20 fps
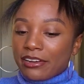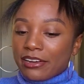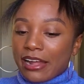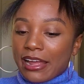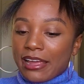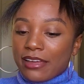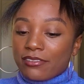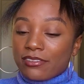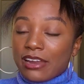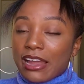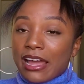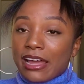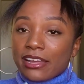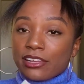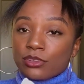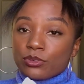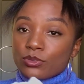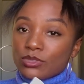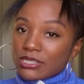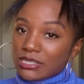I have not
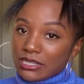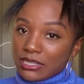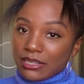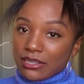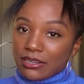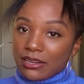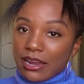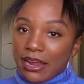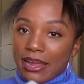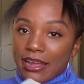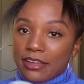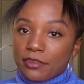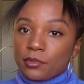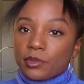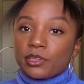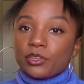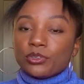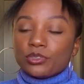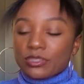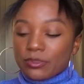used it. I have been
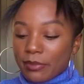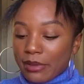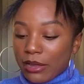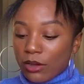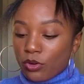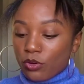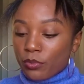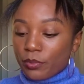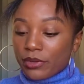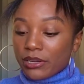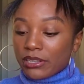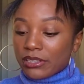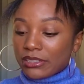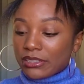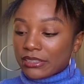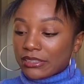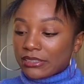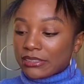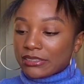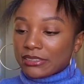using my own
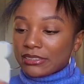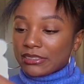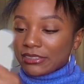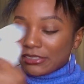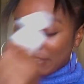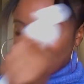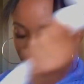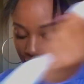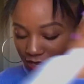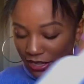because